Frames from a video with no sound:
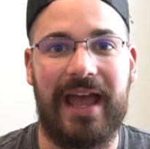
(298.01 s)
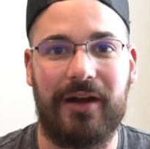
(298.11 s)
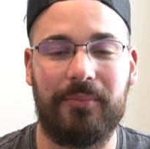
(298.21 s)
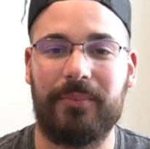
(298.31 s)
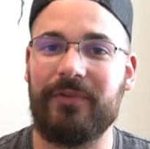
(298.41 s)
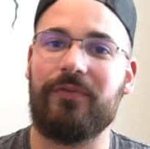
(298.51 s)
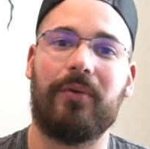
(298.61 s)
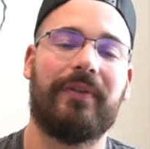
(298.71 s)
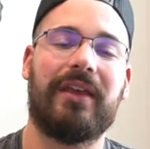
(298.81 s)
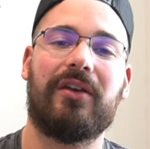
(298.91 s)
out
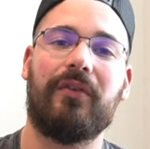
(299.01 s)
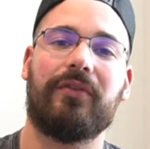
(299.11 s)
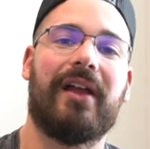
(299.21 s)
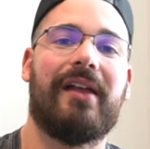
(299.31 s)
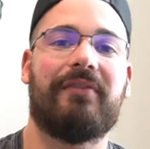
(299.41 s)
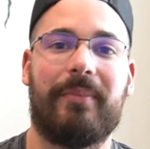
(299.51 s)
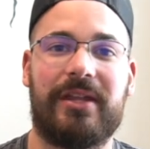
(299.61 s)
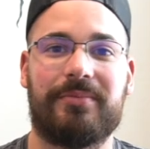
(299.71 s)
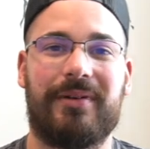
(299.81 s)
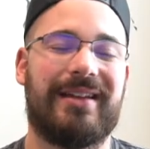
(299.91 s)
before they go for a heavy
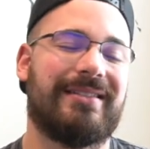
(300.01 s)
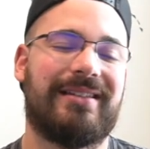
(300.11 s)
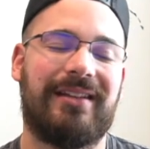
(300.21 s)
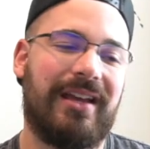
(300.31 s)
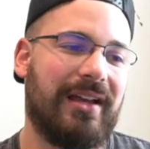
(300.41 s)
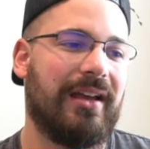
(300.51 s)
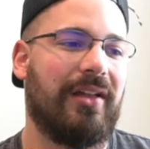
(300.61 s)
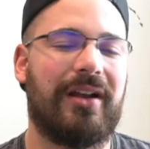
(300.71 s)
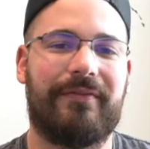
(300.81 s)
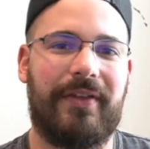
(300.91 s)
bench press, and a
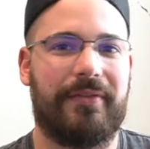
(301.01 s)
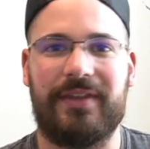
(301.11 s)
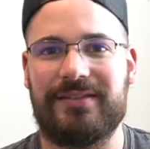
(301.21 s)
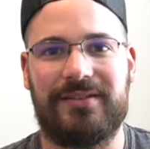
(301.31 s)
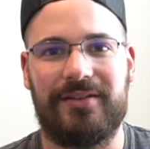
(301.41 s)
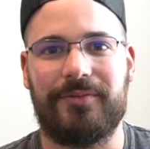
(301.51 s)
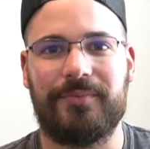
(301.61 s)
lot of other things too.